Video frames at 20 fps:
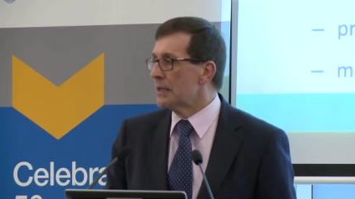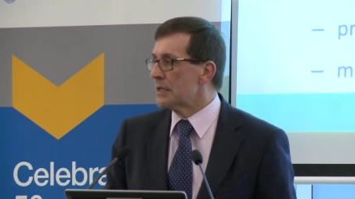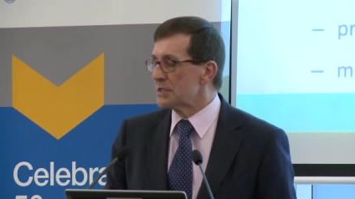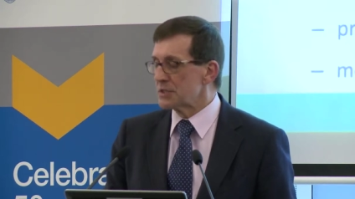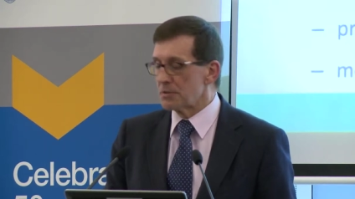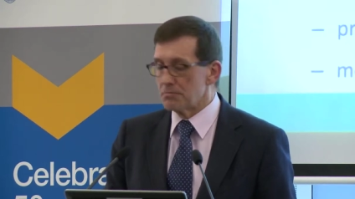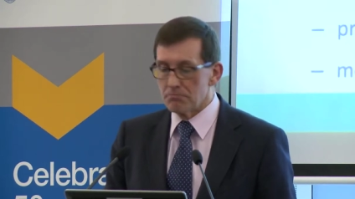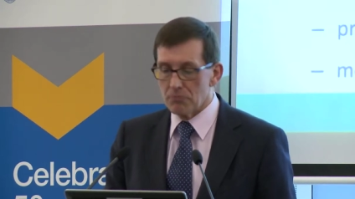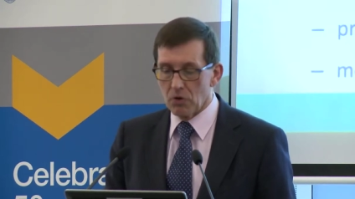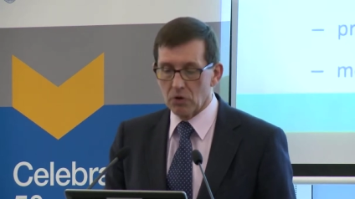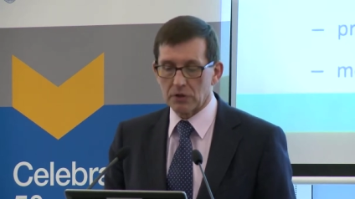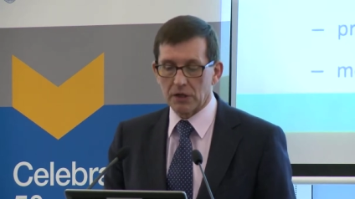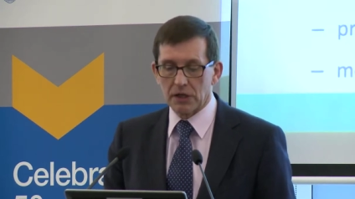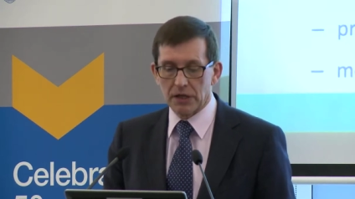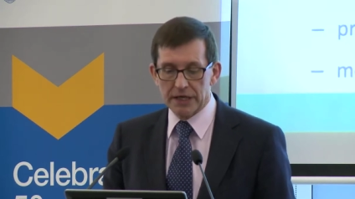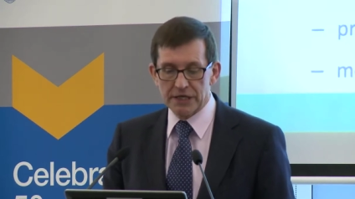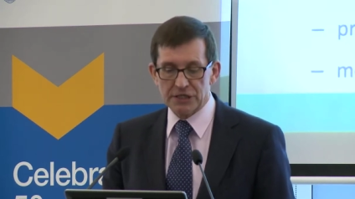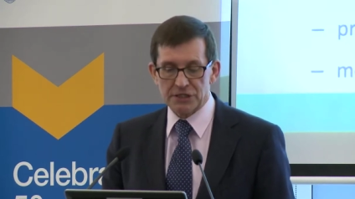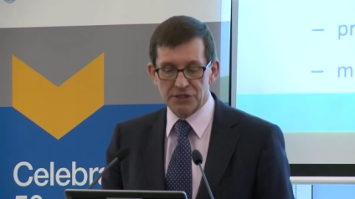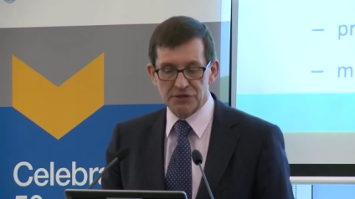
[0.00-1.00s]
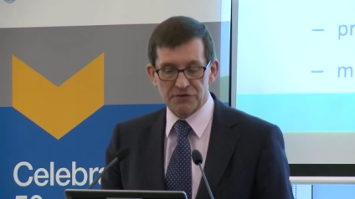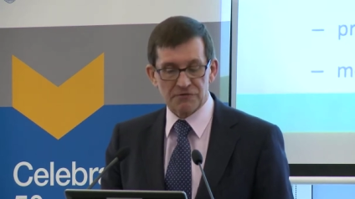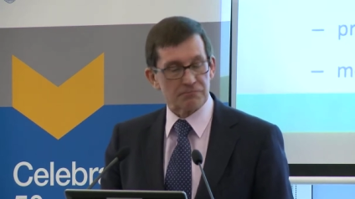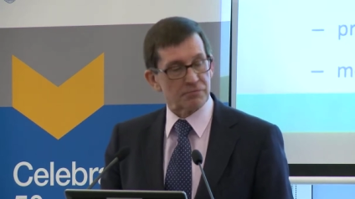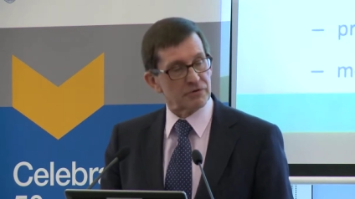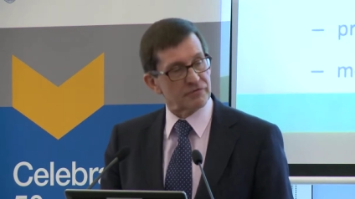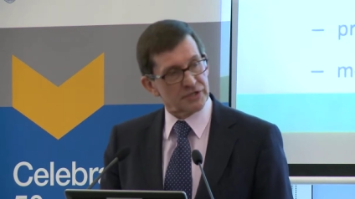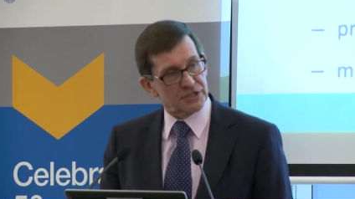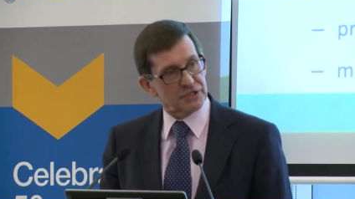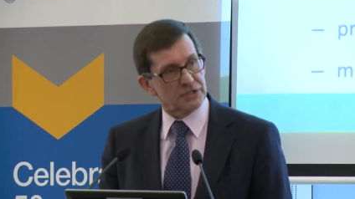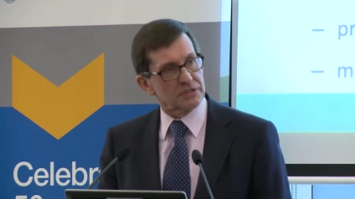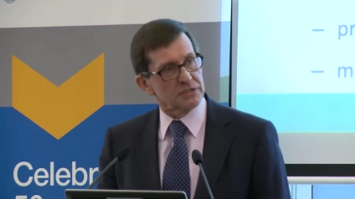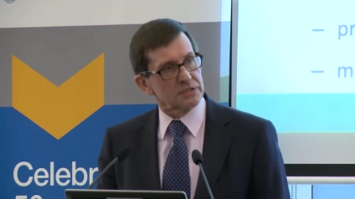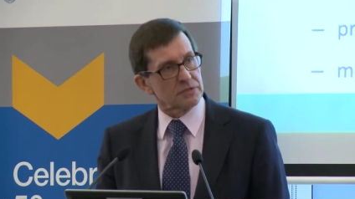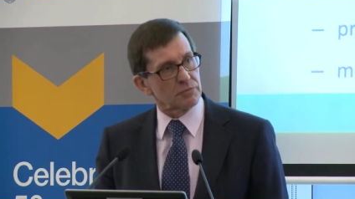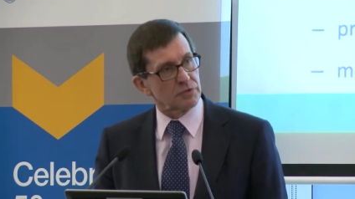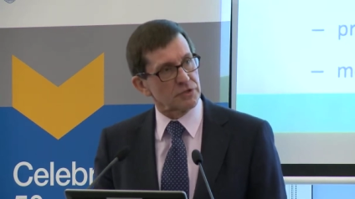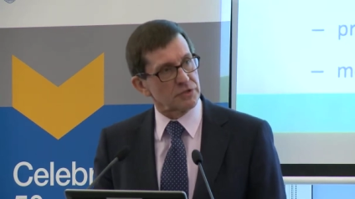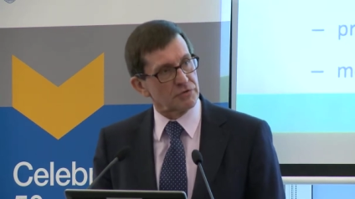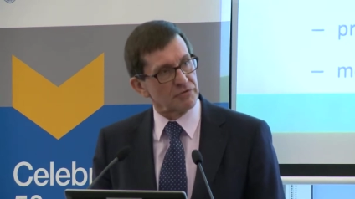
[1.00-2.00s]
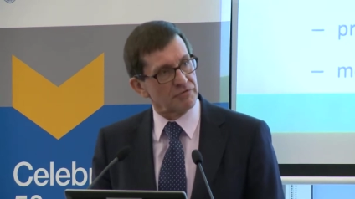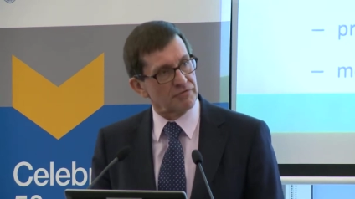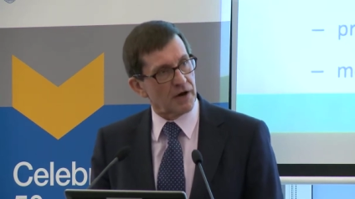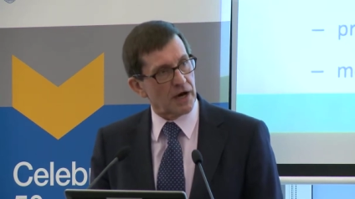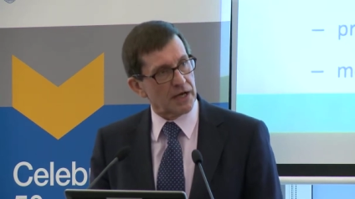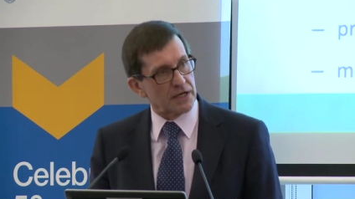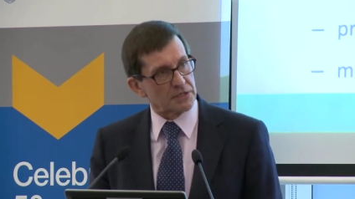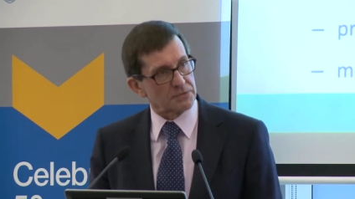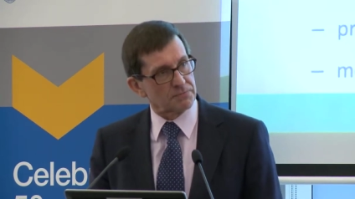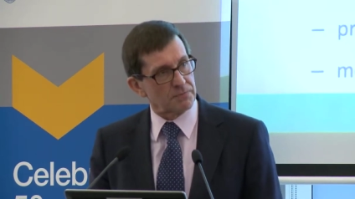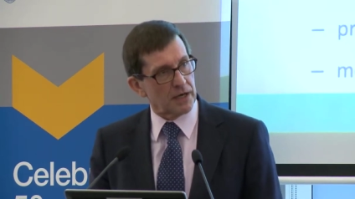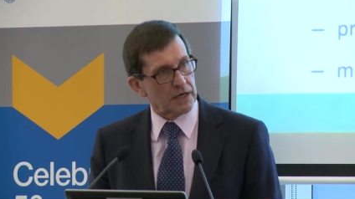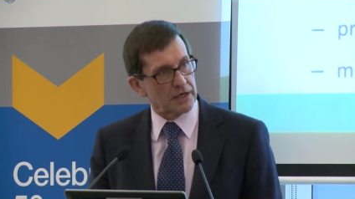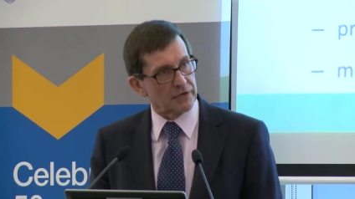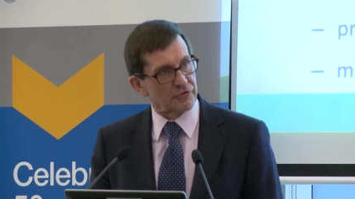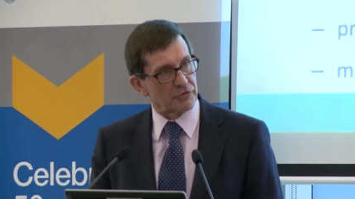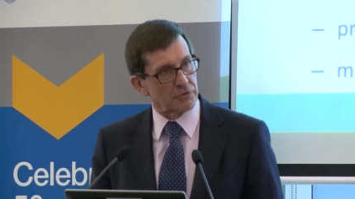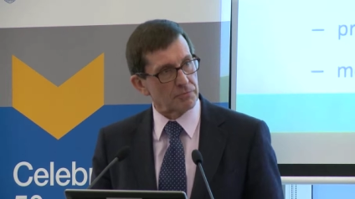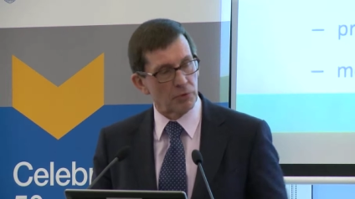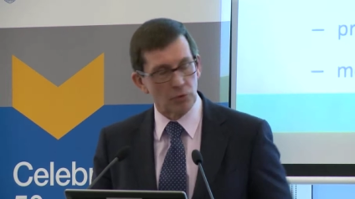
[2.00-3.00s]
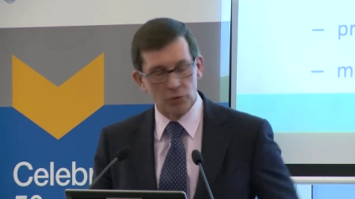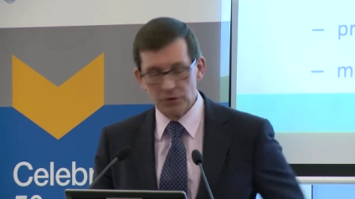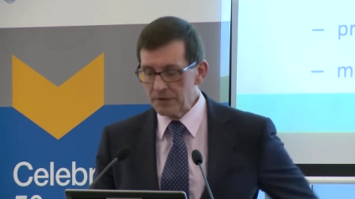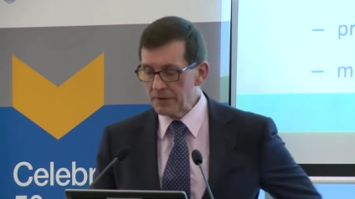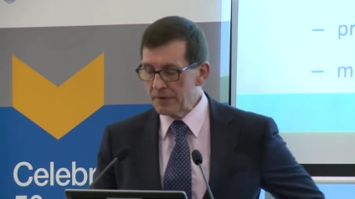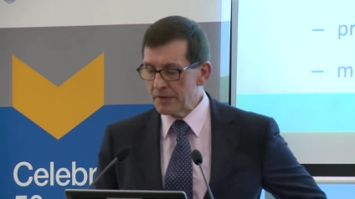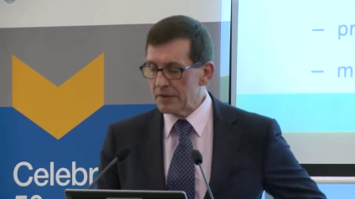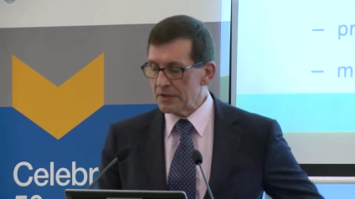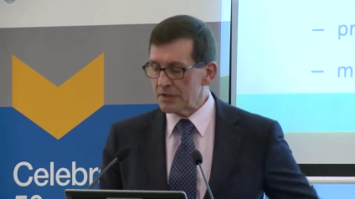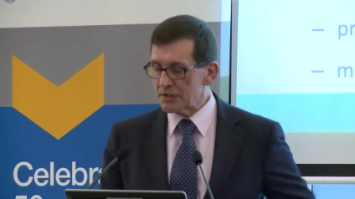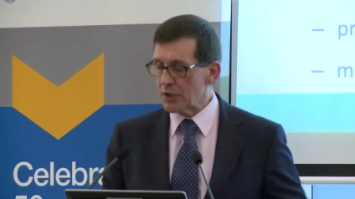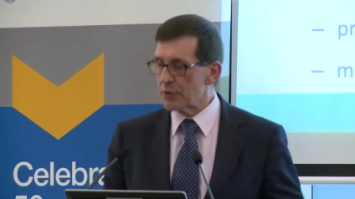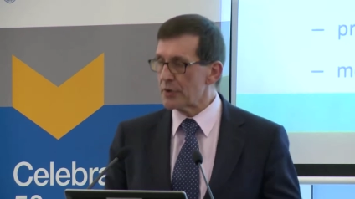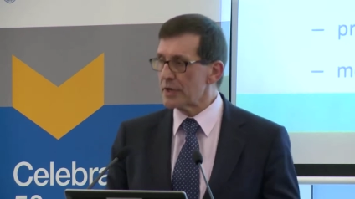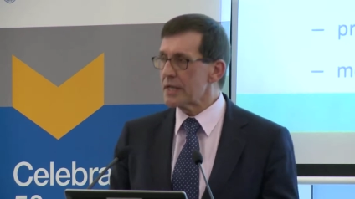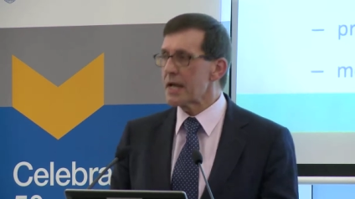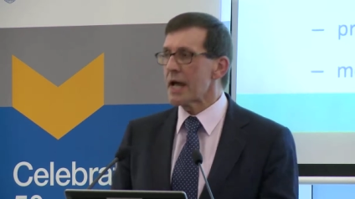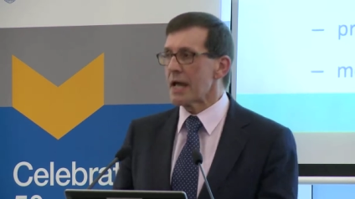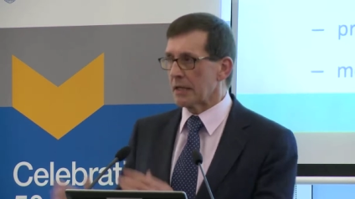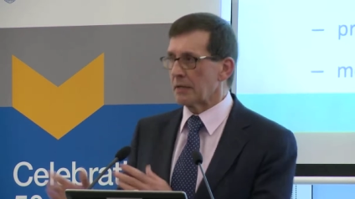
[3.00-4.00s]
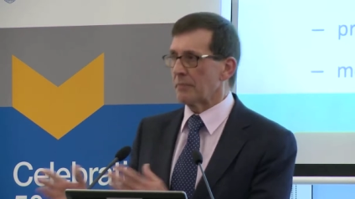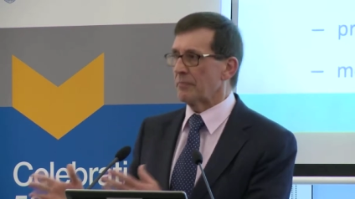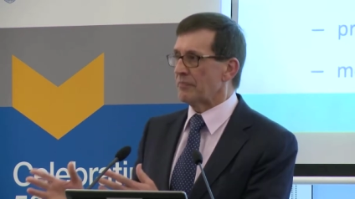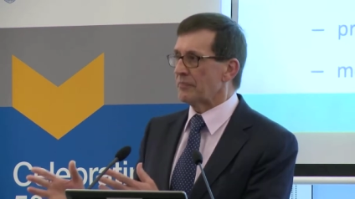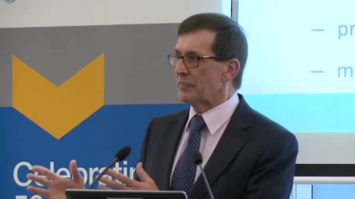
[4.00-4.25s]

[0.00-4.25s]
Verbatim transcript: some model legislative provisions, which you'll find as part of the report. So again,